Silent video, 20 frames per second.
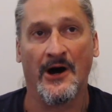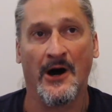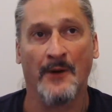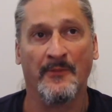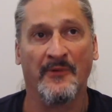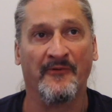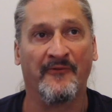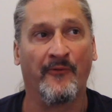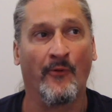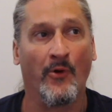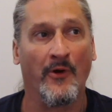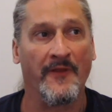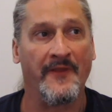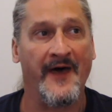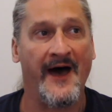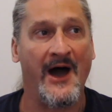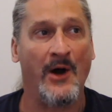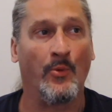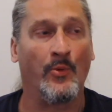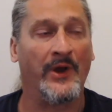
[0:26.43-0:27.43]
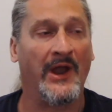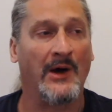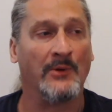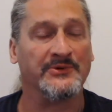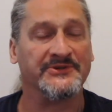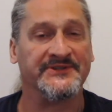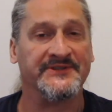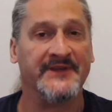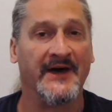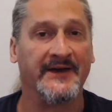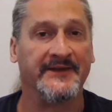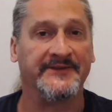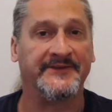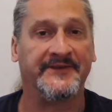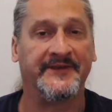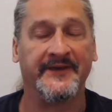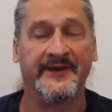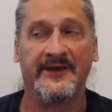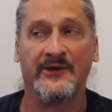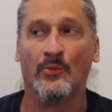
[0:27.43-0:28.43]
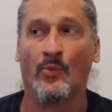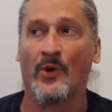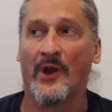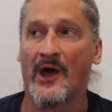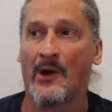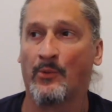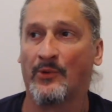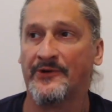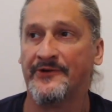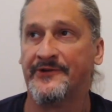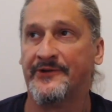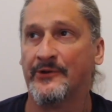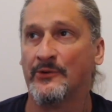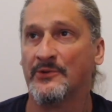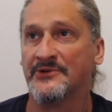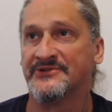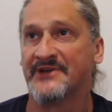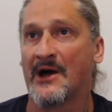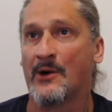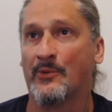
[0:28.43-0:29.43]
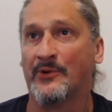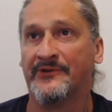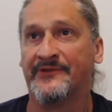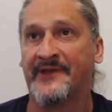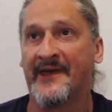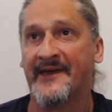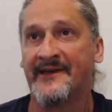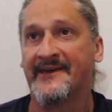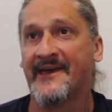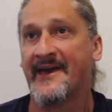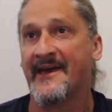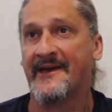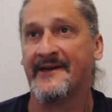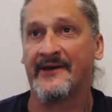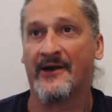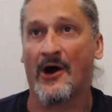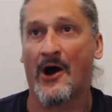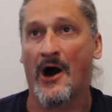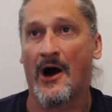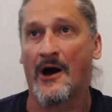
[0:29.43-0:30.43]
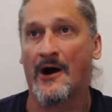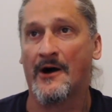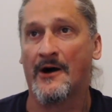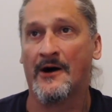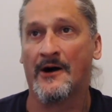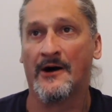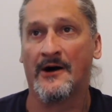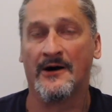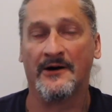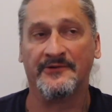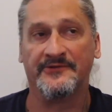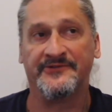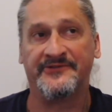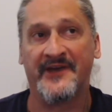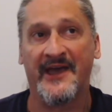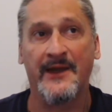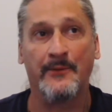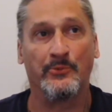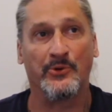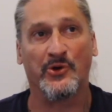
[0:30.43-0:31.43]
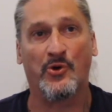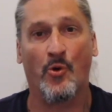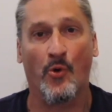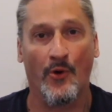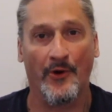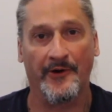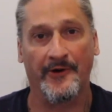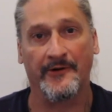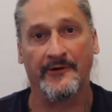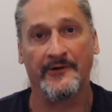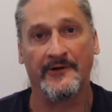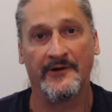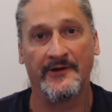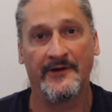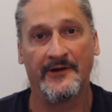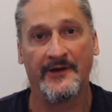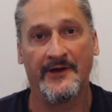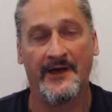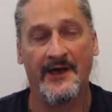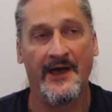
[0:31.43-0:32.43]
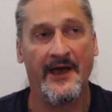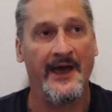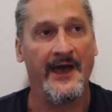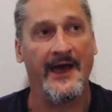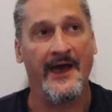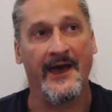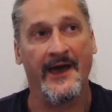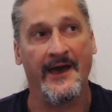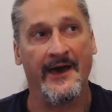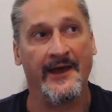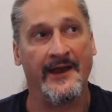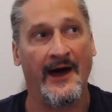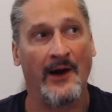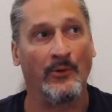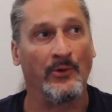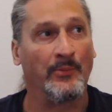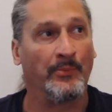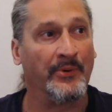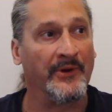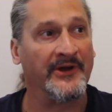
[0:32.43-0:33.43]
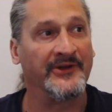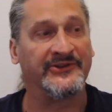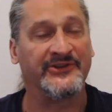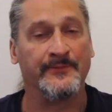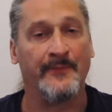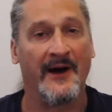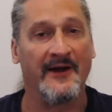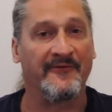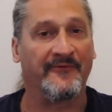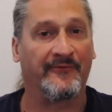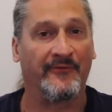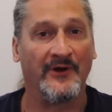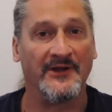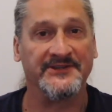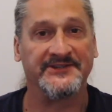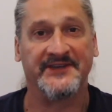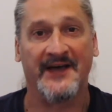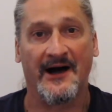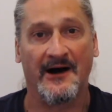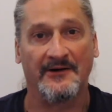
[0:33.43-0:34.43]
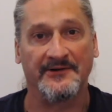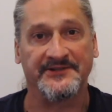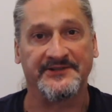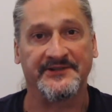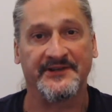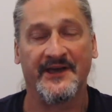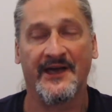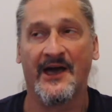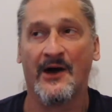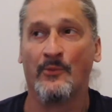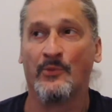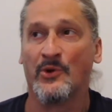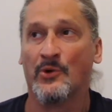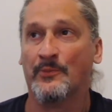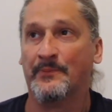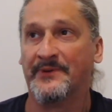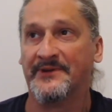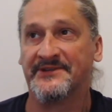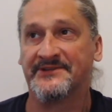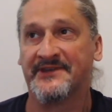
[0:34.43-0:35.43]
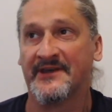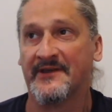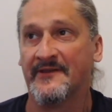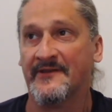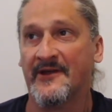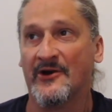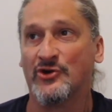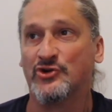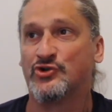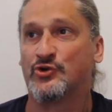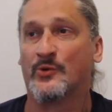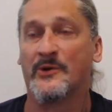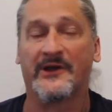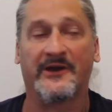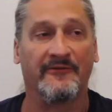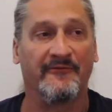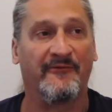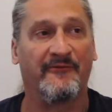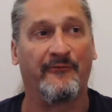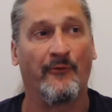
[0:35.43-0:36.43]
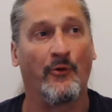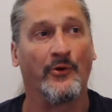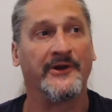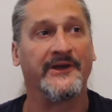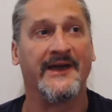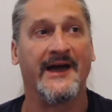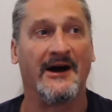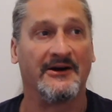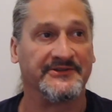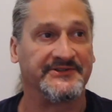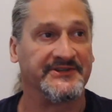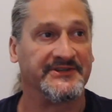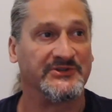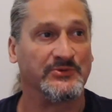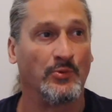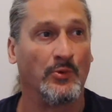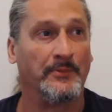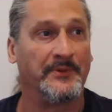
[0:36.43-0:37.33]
Uh, before that, when I was 19, what I would do is I would take a uh, tape recorder and I would bring it to my friend's house and we would be sitting there drinking 40 ounces.